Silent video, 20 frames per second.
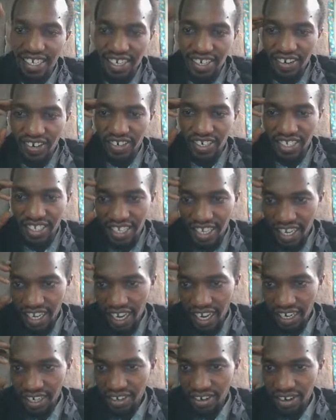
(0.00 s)
What is the
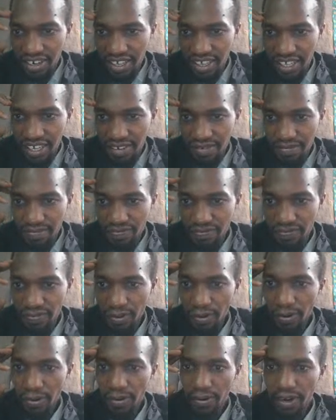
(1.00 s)
algorithm
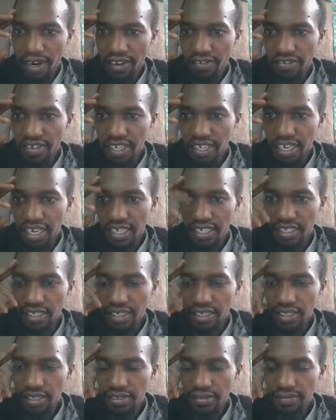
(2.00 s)
for
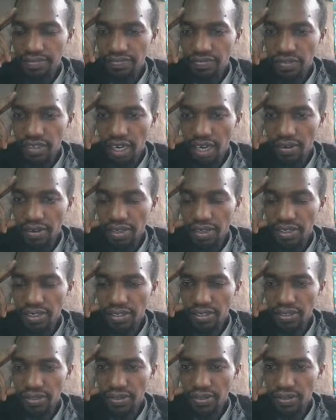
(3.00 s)
navigation are we going
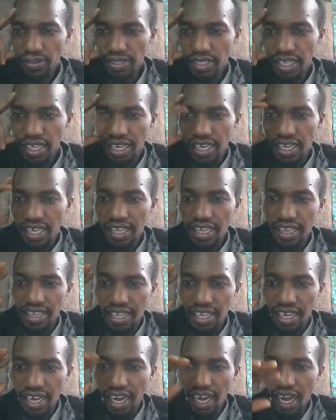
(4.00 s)
to use?
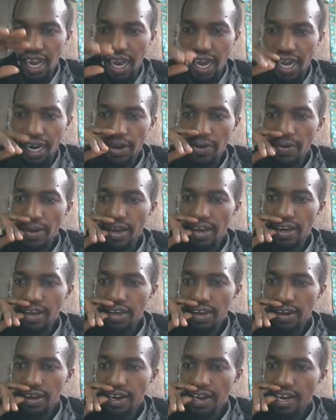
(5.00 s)
Hardware,
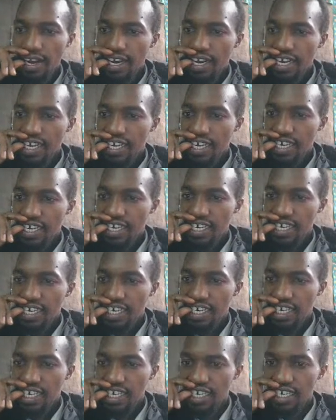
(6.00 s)

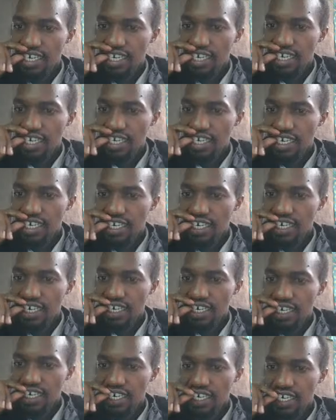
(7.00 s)
uh,
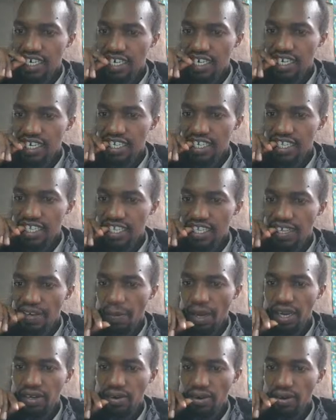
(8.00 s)

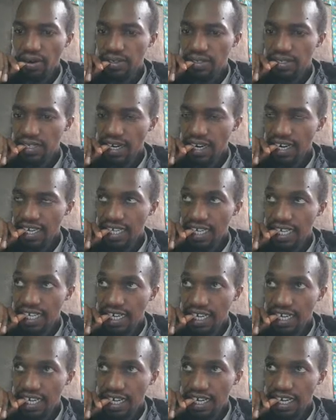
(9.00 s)
microcontroller
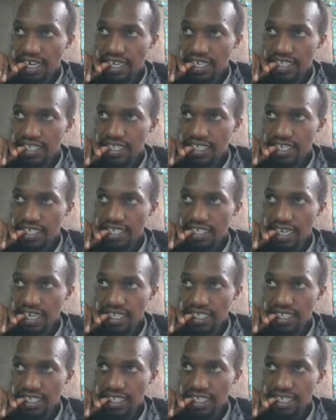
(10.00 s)
and
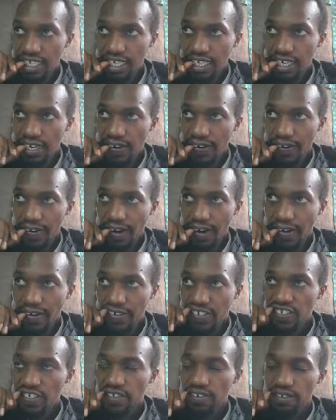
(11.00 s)
sensors we are going
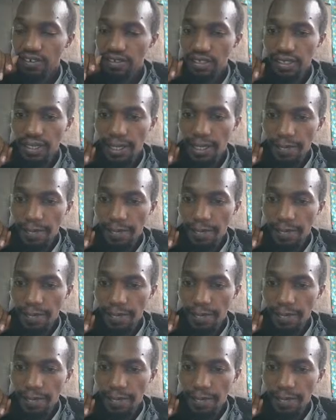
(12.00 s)
to use.